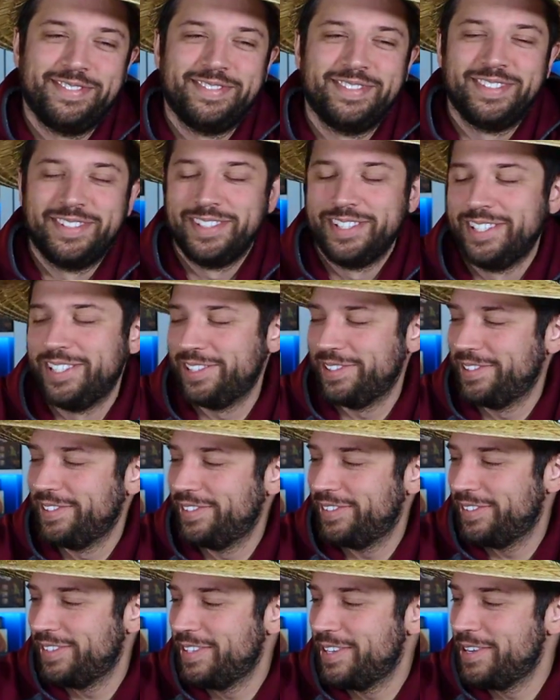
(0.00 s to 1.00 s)

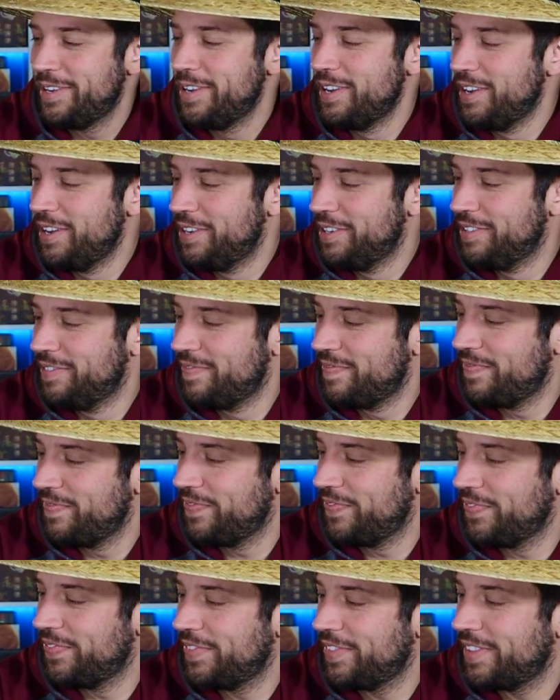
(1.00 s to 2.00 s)

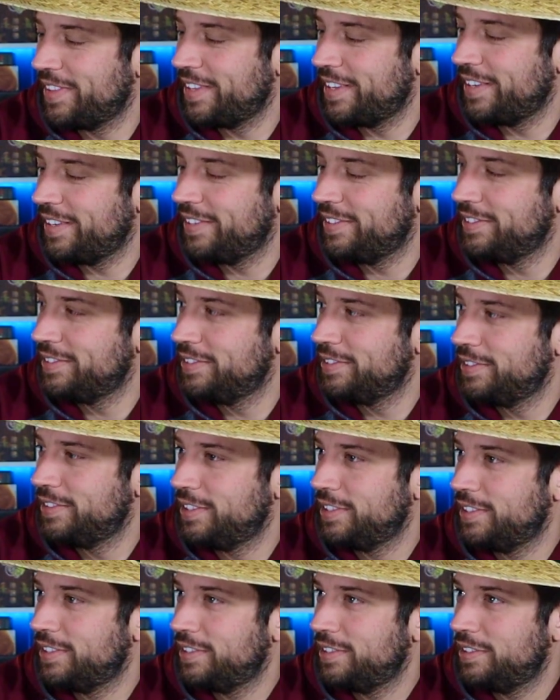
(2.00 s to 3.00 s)

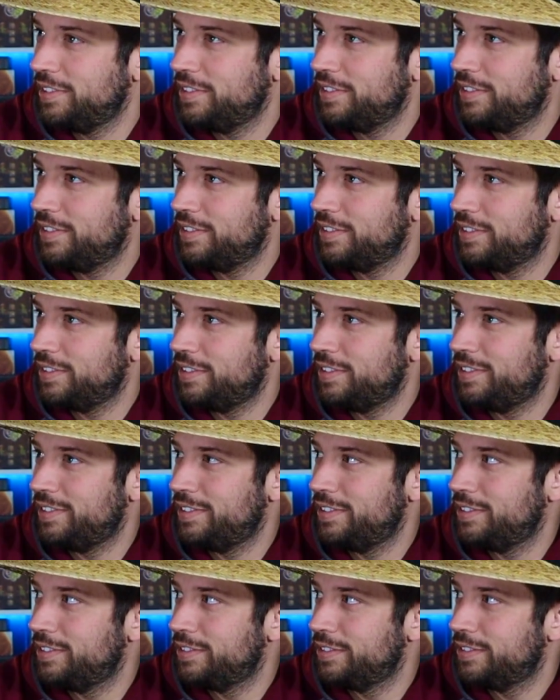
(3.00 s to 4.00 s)

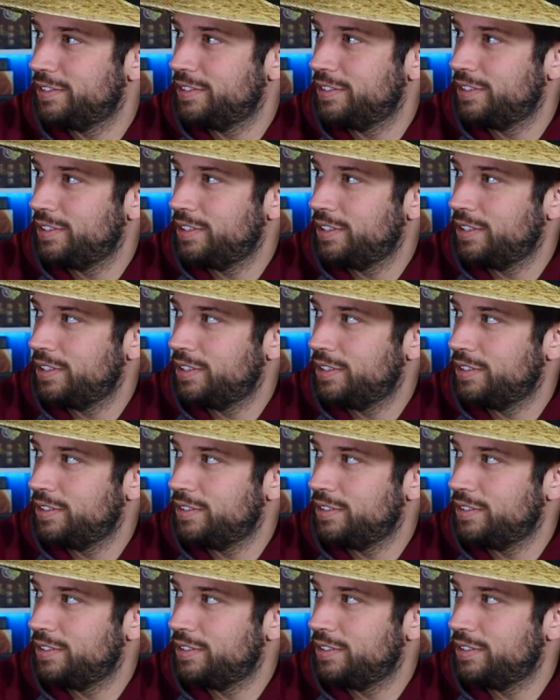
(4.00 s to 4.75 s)
This person isn't speaking.